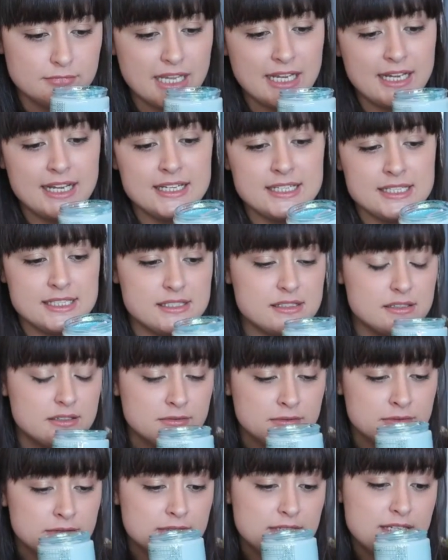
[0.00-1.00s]
I guess,
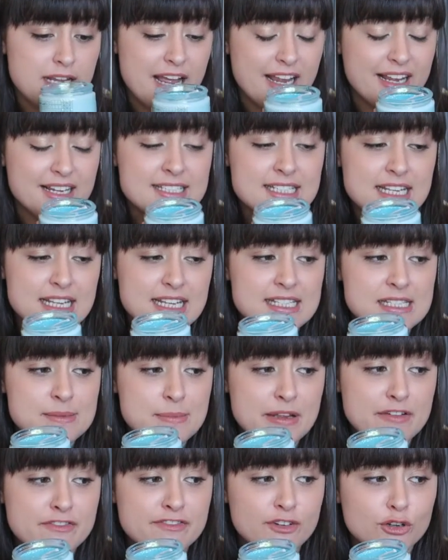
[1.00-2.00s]
yeah, I guess it is a
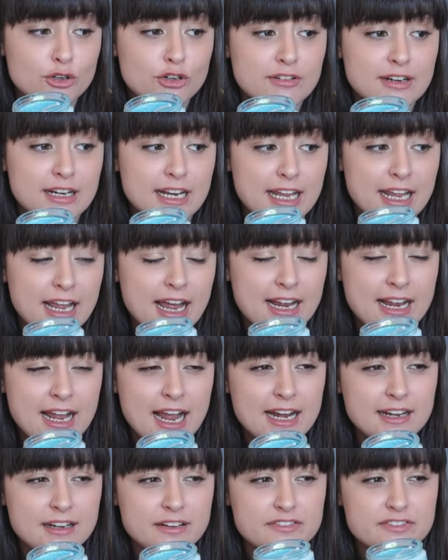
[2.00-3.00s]
bit florally. I
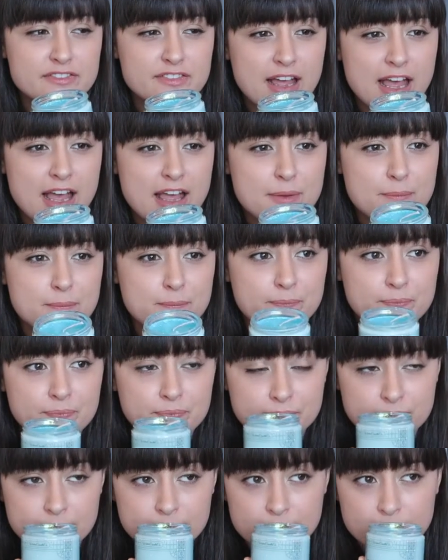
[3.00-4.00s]
kind of, um,
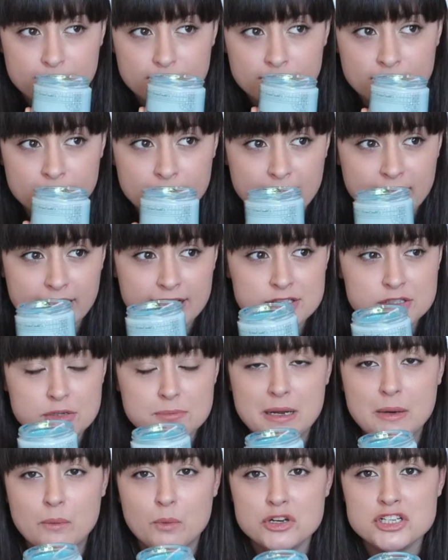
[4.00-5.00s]
I guess all
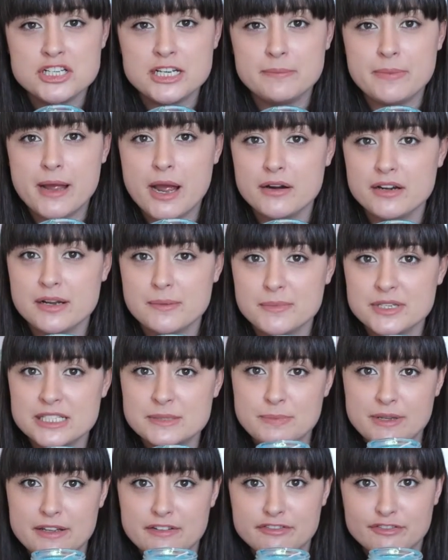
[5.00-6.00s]
my washing powder
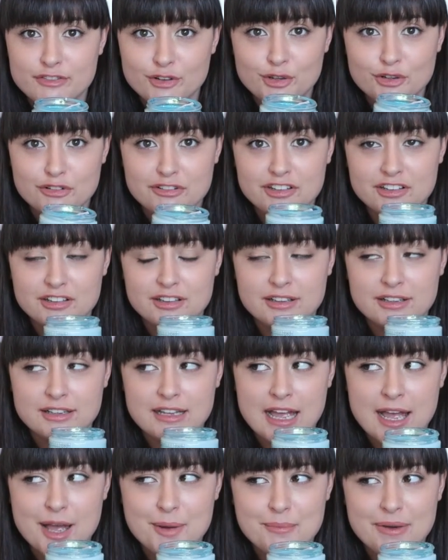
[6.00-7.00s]
must be floral
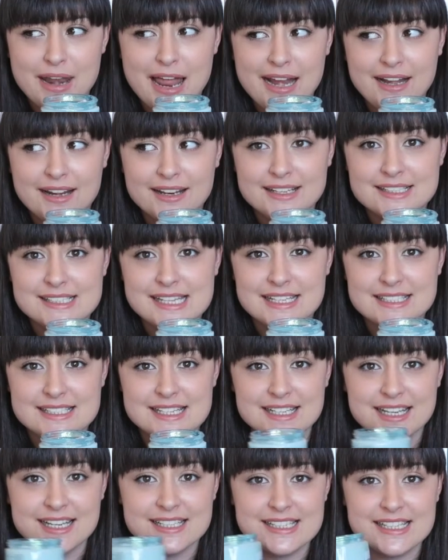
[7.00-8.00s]
um, lilac
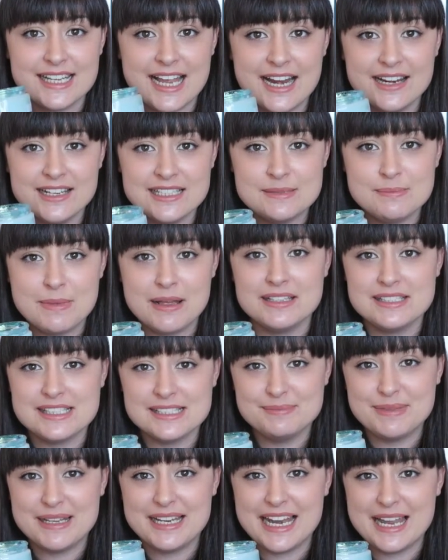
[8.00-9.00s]
scented because it kind of smells
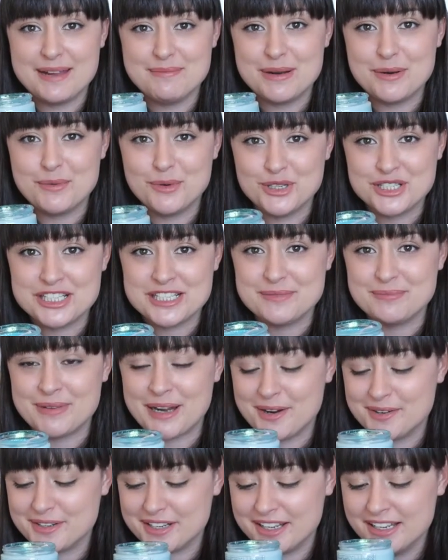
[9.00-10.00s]
a bit like my washing
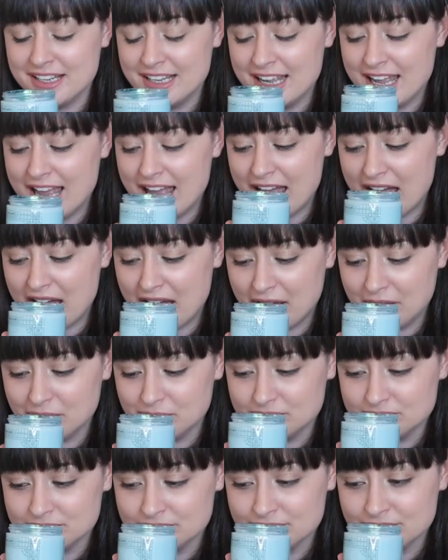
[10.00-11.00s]
powder.
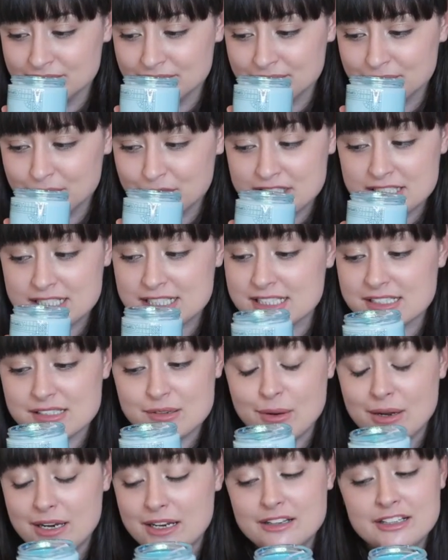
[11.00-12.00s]
Um, which is,
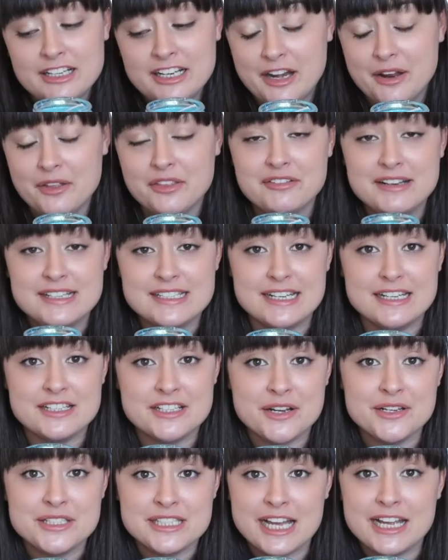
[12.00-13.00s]
uh, you know, the reason I
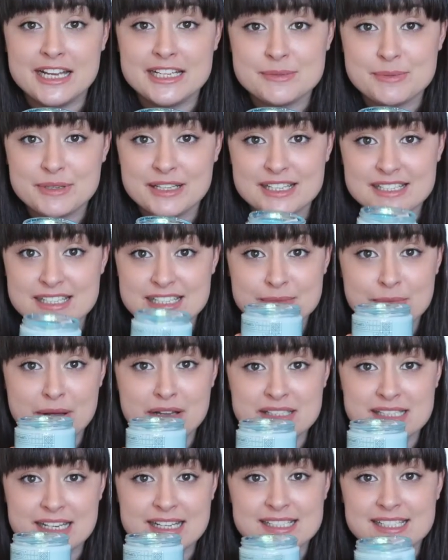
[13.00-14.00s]
chose that is because it
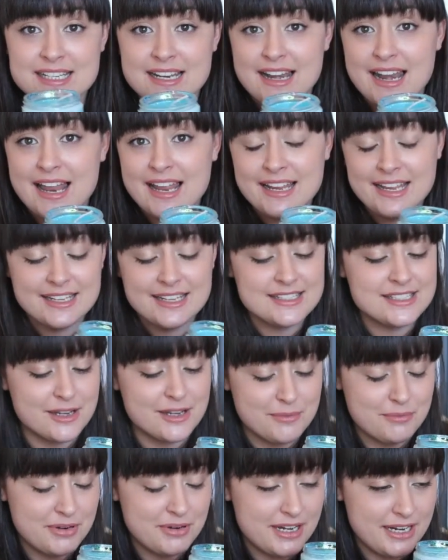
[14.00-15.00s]
smells nice and I like it. So
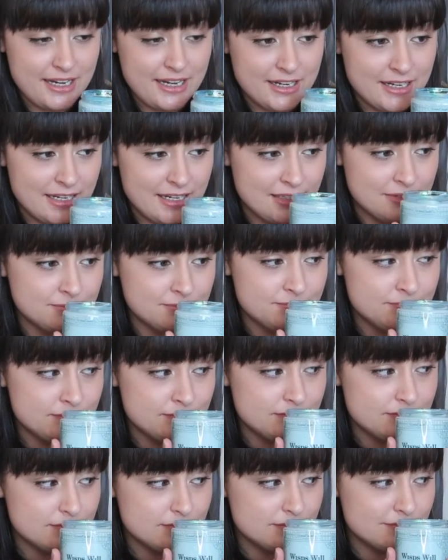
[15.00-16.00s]
I'm pretty,
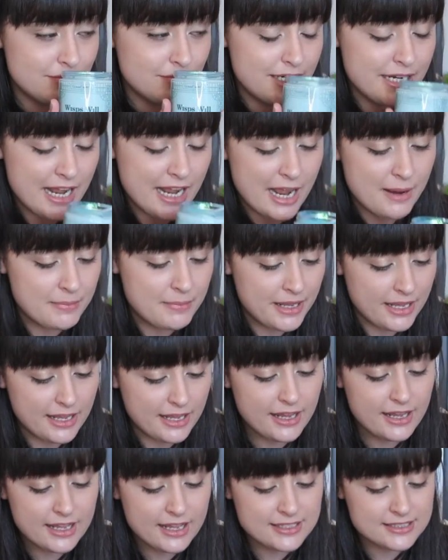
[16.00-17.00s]
pretty
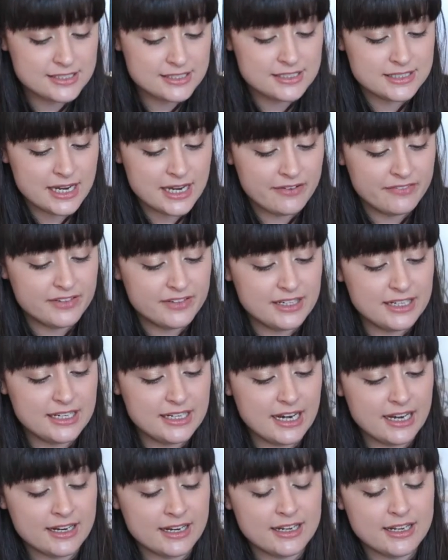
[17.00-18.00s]
happy. It's definitely
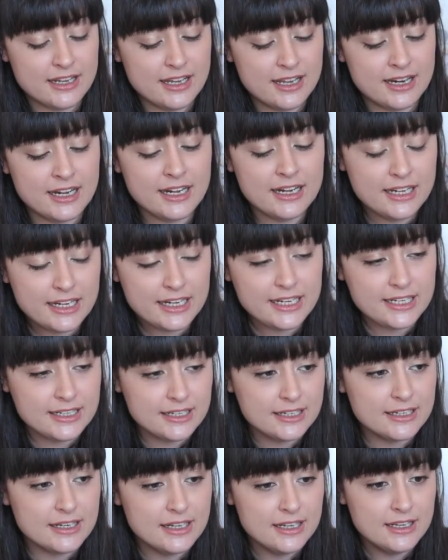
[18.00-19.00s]
like a, a
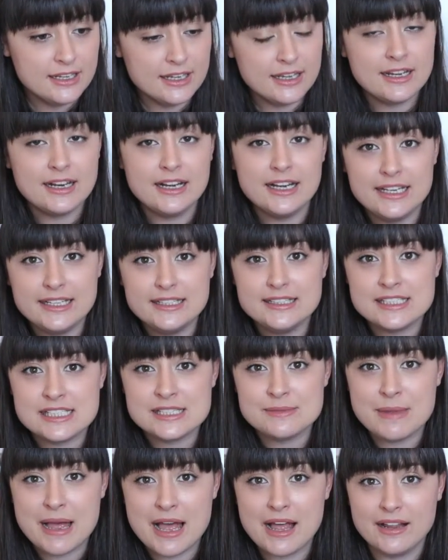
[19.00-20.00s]
clean, a clean
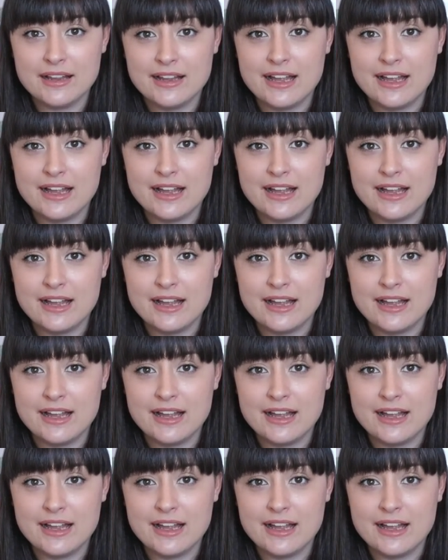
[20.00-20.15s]
smell.